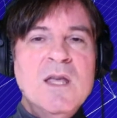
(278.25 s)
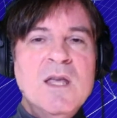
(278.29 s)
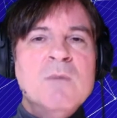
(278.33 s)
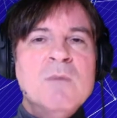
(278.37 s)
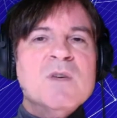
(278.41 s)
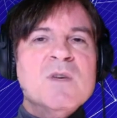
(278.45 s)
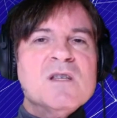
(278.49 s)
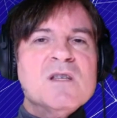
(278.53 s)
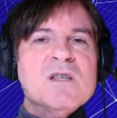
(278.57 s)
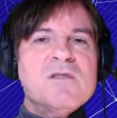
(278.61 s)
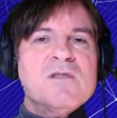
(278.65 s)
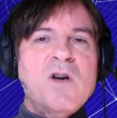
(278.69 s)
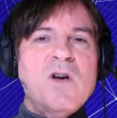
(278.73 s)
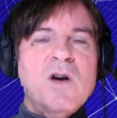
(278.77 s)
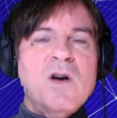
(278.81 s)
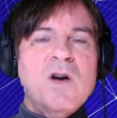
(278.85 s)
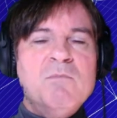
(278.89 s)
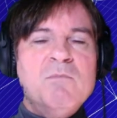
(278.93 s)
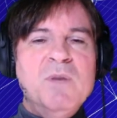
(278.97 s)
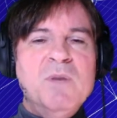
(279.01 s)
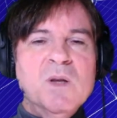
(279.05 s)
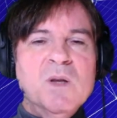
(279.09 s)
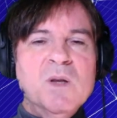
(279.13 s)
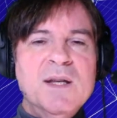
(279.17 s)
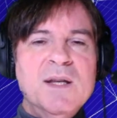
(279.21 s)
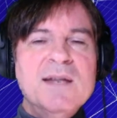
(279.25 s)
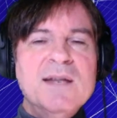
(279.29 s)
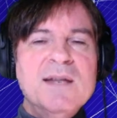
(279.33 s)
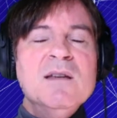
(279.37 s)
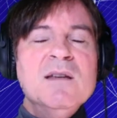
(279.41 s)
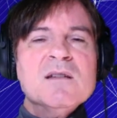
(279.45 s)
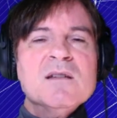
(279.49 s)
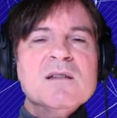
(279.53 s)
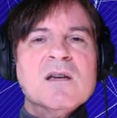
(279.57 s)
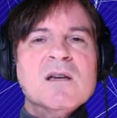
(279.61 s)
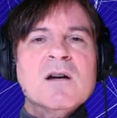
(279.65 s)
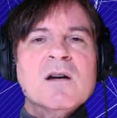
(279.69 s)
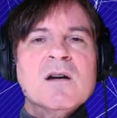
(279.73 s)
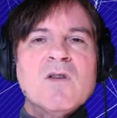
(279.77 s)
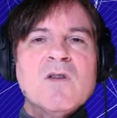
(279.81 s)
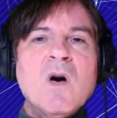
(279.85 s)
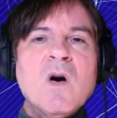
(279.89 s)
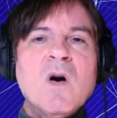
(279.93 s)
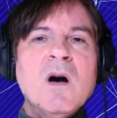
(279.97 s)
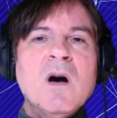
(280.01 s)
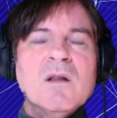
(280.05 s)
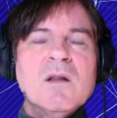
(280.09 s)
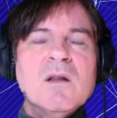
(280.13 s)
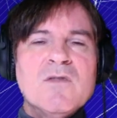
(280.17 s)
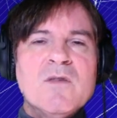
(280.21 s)
because of our ability to cover
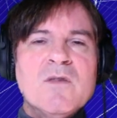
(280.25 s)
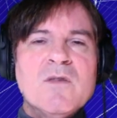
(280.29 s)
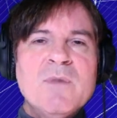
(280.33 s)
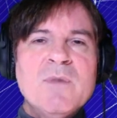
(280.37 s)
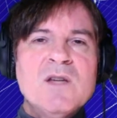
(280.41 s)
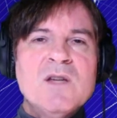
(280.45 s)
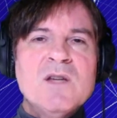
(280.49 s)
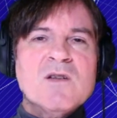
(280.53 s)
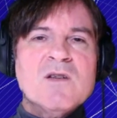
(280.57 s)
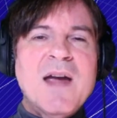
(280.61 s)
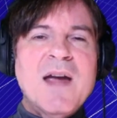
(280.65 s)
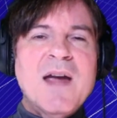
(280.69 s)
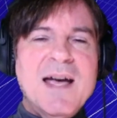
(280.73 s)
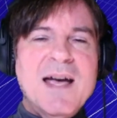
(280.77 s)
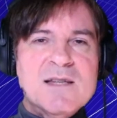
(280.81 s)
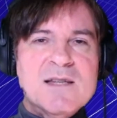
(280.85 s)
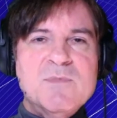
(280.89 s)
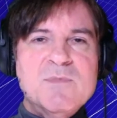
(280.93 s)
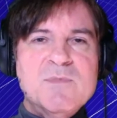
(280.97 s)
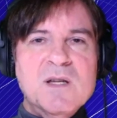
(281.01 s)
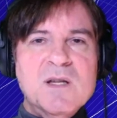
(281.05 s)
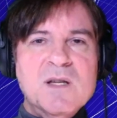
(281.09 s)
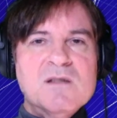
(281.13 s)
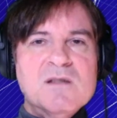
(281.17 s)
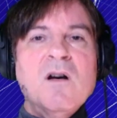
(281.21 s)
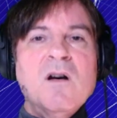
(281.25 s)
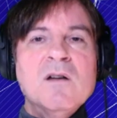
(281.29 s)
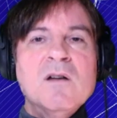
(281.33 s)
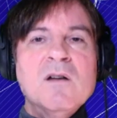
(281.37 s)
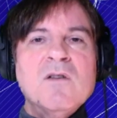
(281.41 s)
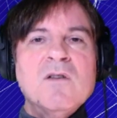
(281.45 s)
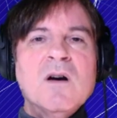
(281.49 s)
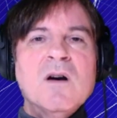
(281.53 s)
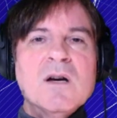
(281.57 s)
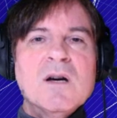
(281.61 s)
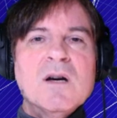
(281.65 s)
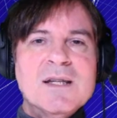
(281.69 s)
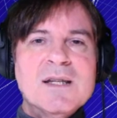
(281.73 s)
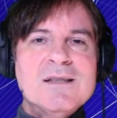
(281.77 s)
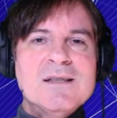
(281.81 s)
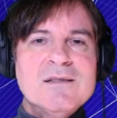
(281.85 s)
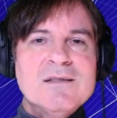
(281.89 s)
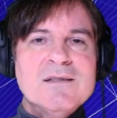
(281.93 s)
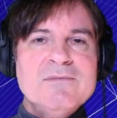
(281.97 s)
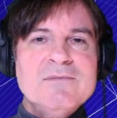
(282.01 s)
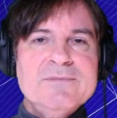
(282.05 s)
all of the major aspects of audit.